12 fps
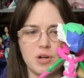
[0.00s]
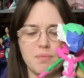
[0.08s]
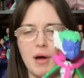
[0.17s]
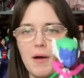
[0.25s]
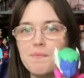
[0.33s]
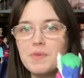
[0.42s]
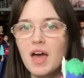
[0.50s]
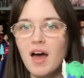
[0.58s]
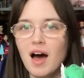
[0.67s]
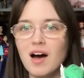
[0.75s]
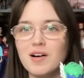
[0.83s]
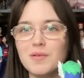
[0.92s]
But
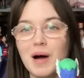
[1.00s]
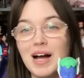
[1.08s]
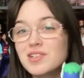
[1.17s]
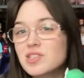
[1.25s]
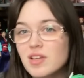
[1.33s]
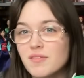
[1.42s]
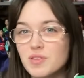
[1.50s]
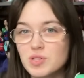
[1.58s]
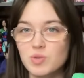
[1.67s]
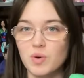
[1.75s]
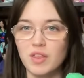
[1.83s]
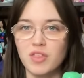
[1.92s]
um, I just love this
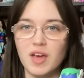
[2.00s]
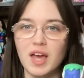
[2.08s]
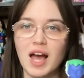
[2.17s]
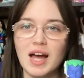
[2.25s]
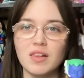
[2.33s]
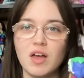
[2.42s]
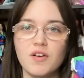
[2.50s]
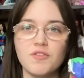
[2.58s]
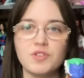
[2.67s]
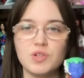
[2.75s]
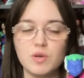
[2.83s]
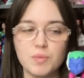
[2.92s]
sort of thing. I love
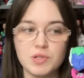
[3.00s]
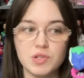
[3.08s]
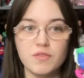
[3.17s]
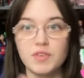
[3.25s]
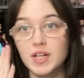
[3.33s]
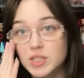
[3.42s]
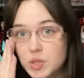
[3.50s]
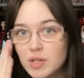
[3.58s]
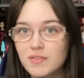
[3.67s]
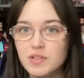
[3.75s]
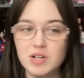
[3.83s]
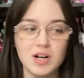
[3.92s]
to preserve the history
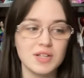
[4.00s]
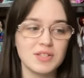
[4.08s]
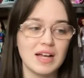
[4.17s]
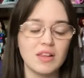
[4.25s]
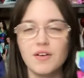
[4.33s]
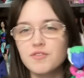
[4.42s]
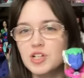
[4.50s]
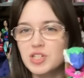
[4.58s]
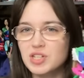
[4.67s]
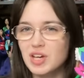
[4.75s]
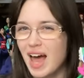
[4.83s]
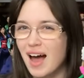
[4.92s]
of the dolls. I love just
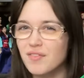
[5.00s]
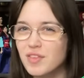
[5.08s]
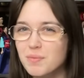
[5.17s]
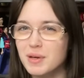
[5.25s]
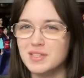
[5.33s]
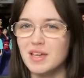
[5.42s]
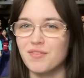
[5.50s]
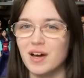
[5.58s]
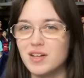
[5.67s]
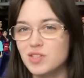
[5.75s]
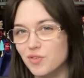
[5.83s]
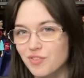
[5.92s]
to have them because I find
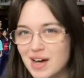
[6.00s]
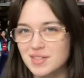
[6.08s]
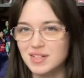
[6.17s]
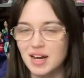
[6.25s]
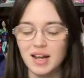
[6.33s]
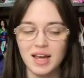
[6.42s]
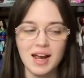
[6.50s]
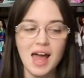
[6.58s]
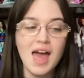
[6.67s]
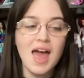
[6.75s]
it so fascinating.